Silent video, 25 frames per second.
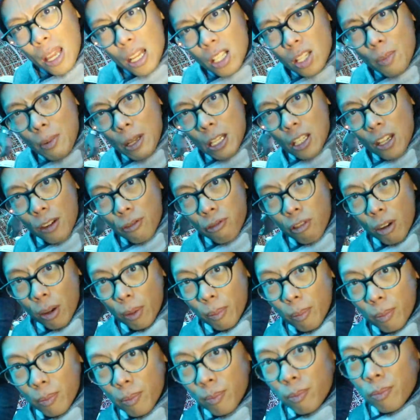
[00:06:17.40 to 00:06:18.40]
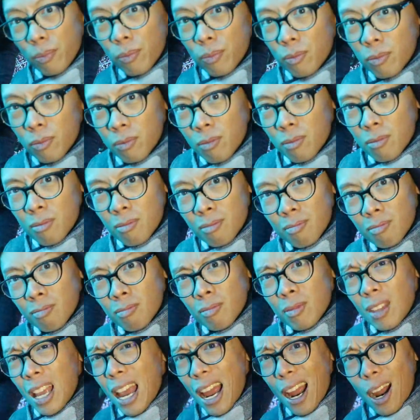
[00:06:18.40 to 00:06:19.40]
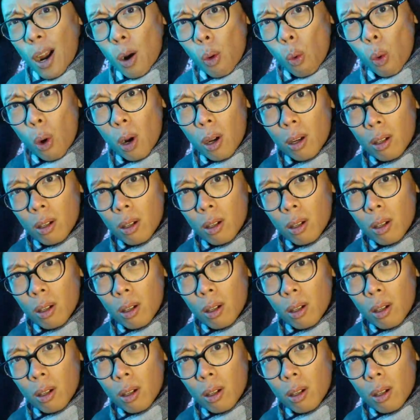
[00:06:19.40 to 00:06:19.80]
it's a bit different. Ow.